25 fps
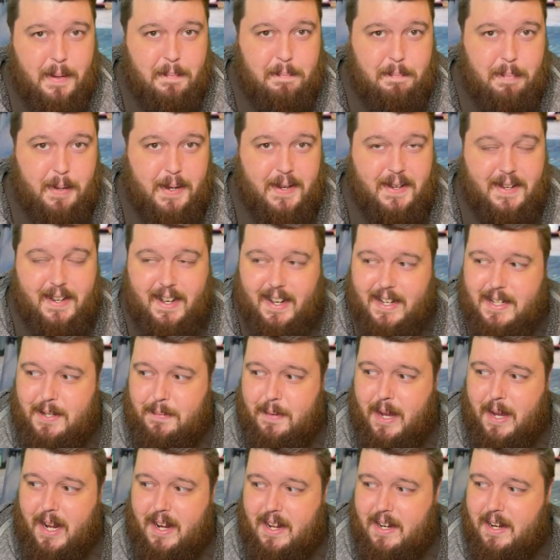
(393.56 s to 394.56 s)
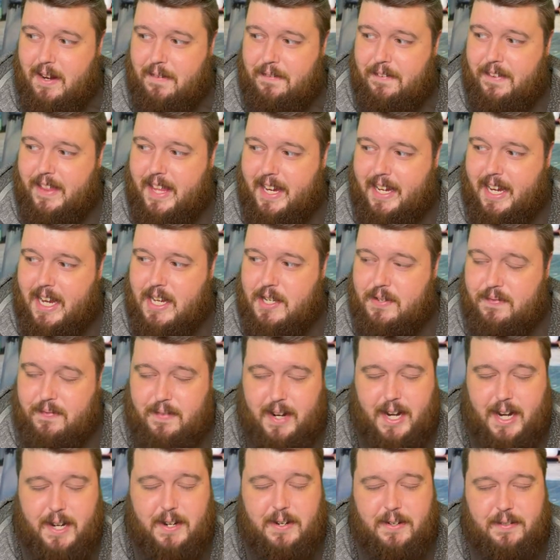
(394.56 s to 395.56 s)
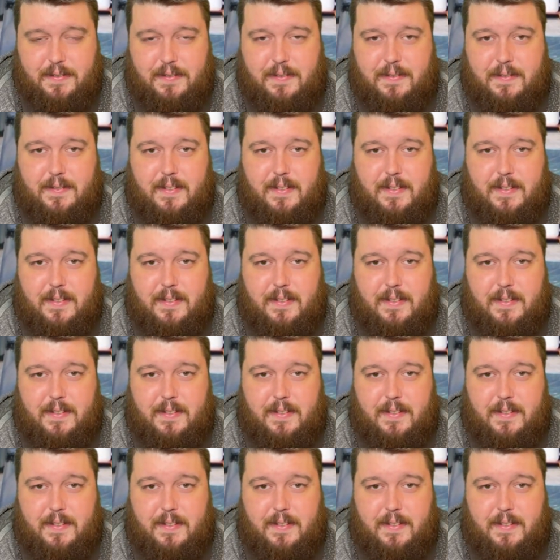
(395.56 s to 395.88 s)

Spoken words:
But as well, I don't think that gets rid of